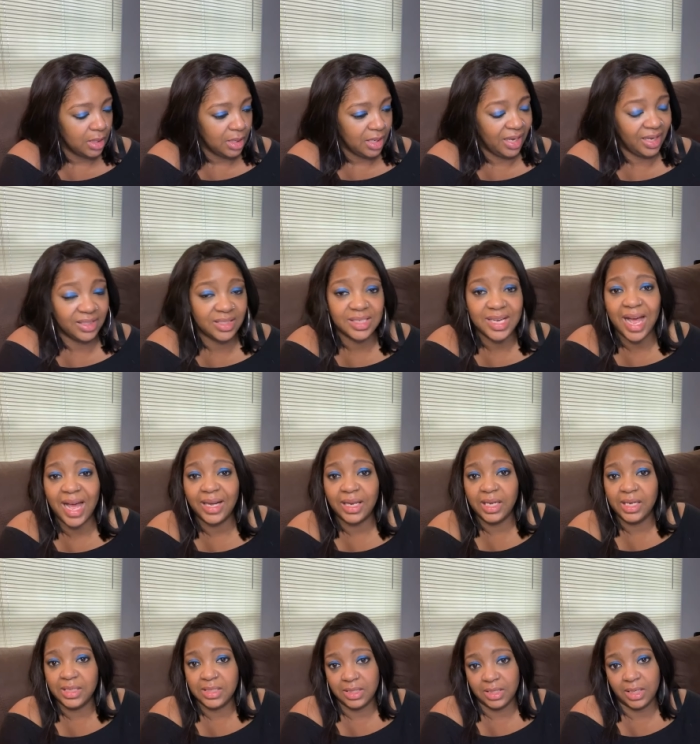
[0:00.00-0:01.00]
it's not
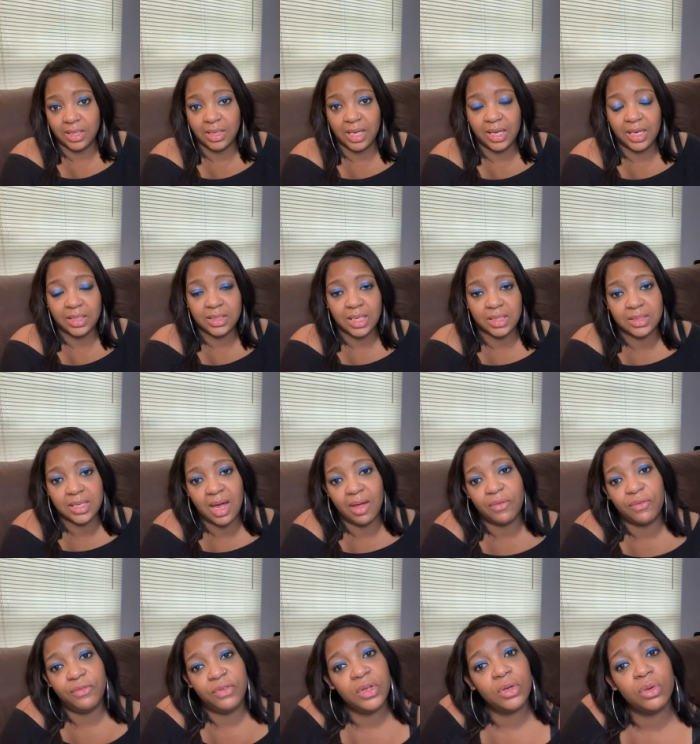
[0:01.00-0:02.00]
easy and it does not
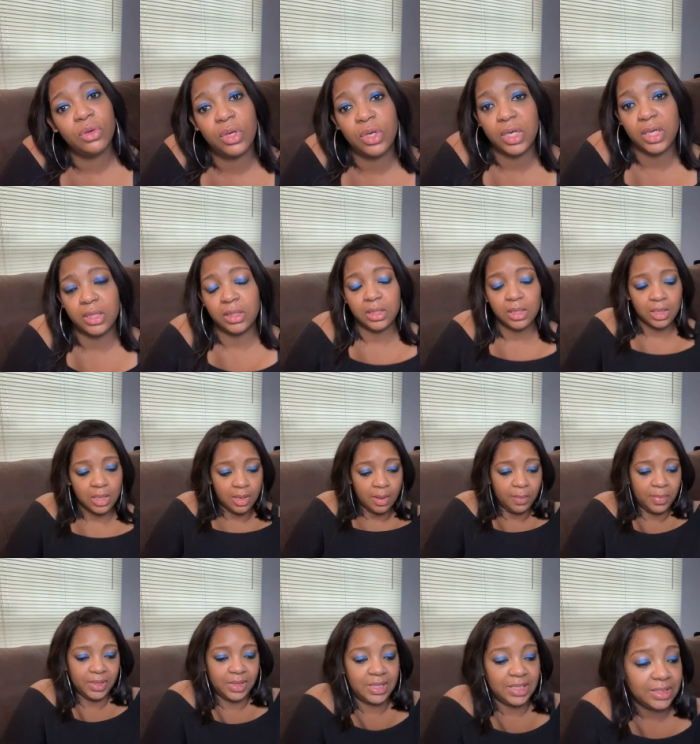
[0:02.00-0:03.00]
feel good.
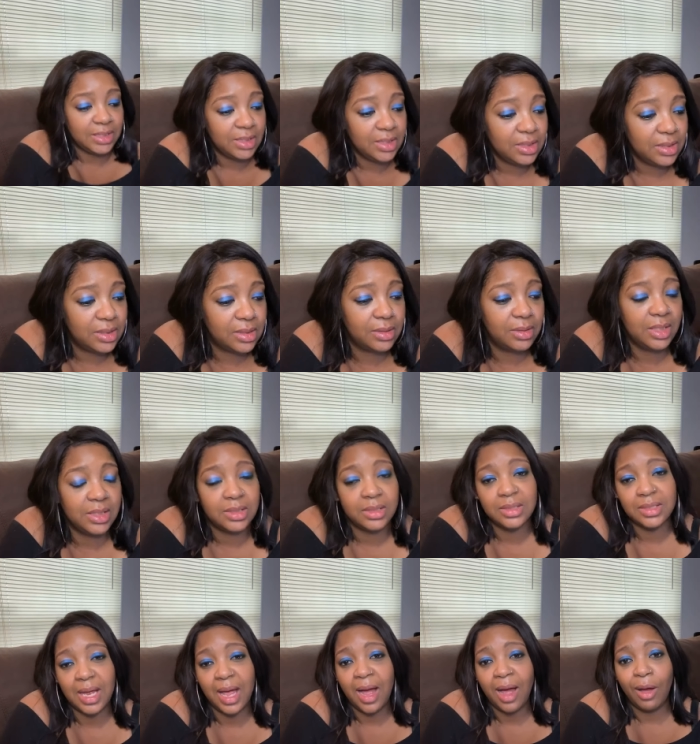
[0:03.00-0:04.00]
But this is this
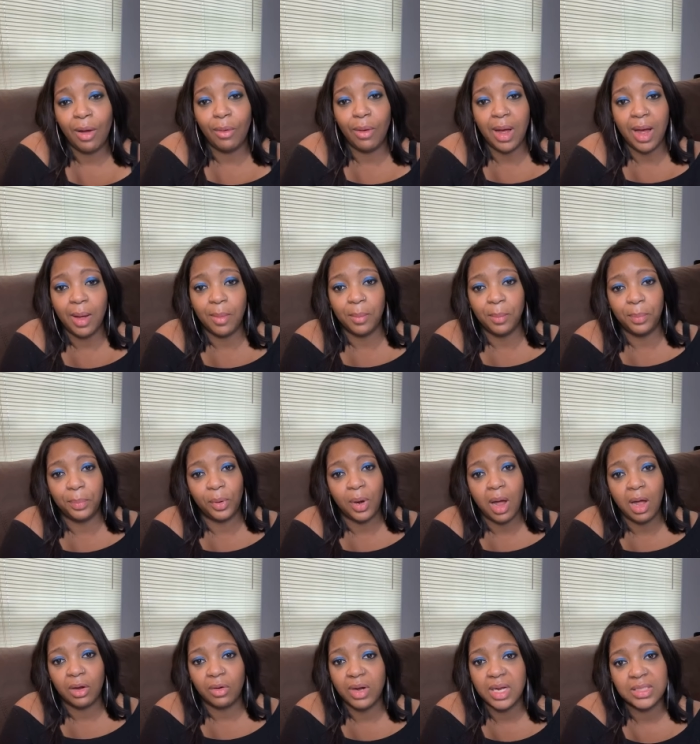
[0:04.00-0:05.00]
is how um,
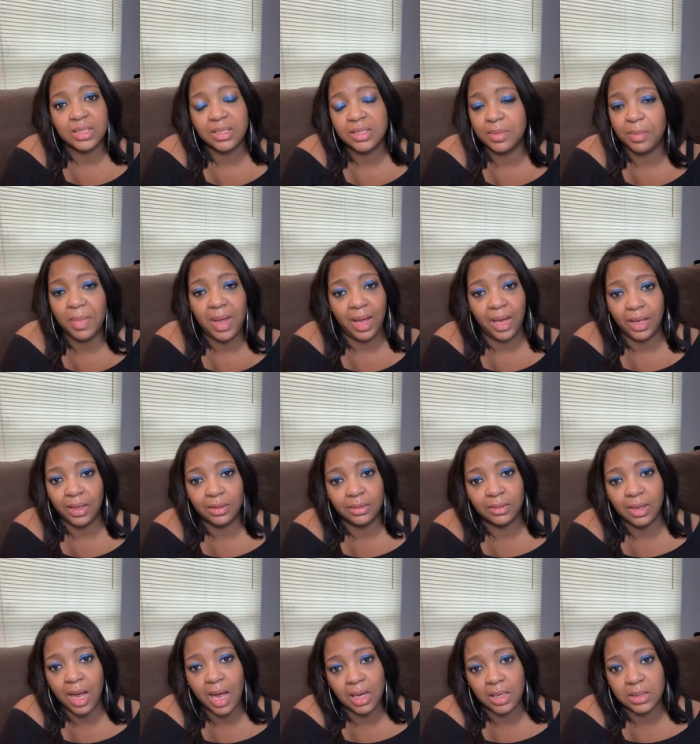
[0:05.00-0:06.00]
progress is made,
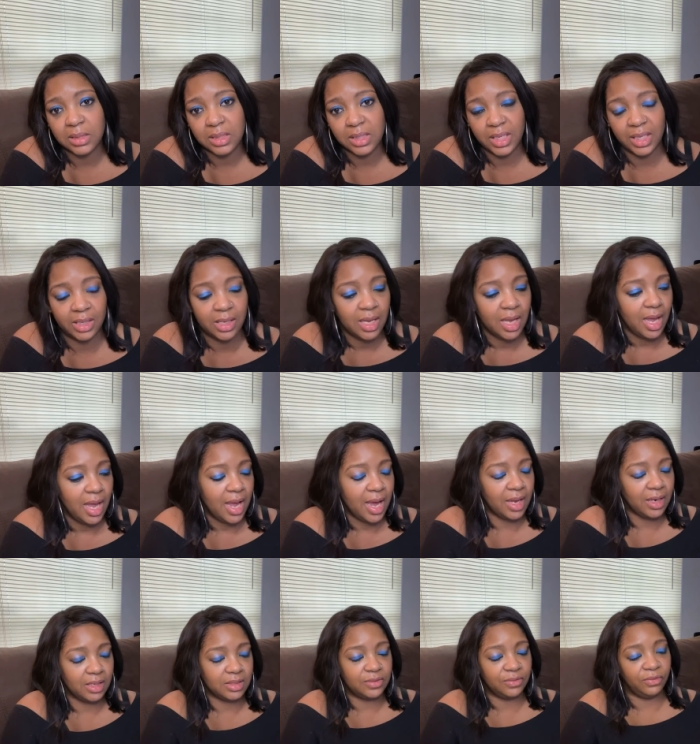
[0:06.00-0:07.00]
honestly.
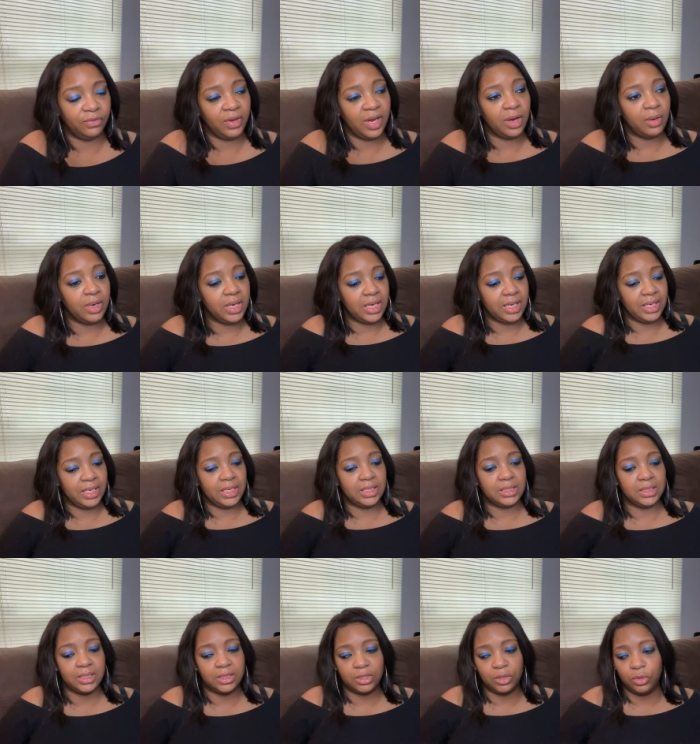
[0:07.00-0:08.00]
And it's very
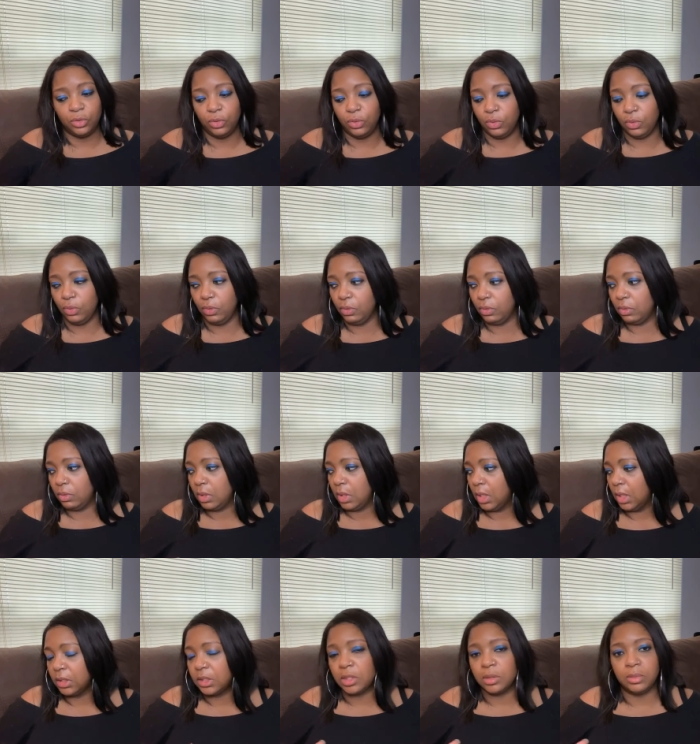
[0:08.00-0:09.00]
easy to
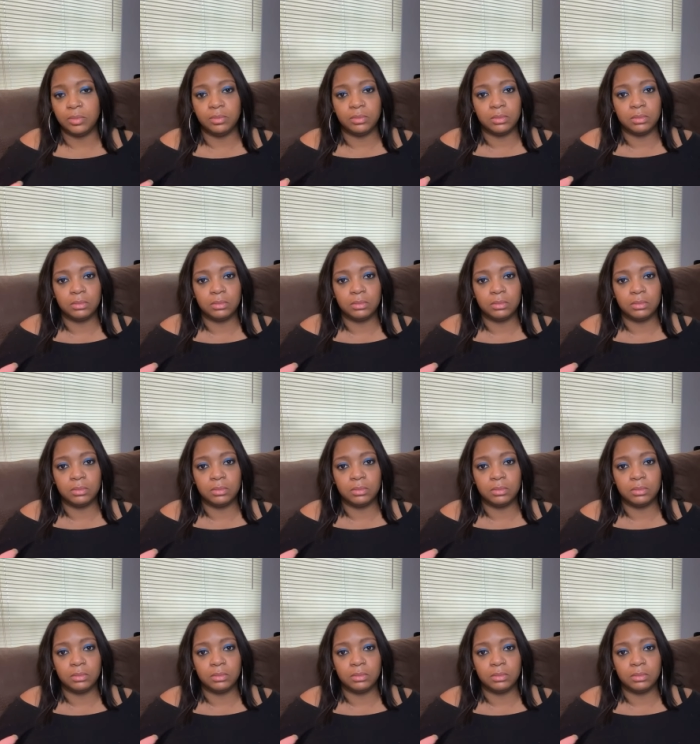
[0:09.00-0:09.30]
to